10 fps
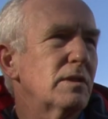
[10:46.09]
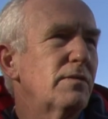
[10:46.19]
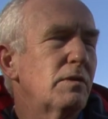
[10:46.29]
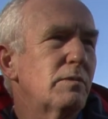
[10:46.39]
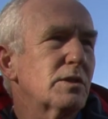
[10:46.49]

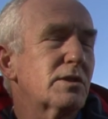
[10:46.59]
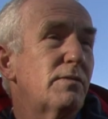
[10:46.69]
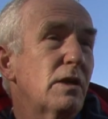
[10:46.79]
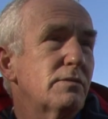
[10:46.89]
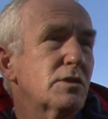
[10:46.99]
if we want to
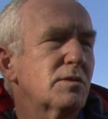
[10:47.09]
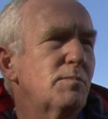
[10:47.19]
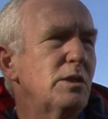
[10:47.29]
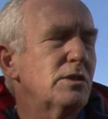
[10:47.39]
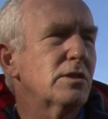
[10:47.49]
survive as a
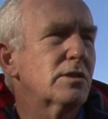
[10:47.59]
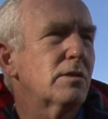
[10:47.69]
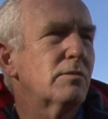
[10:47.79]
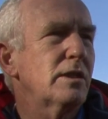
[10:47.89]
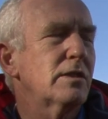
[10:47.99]
species.
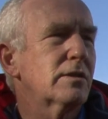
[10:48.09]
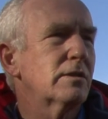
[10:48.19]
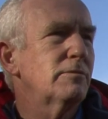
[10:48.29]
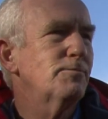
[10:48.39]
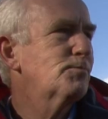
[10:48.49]
So what do you do?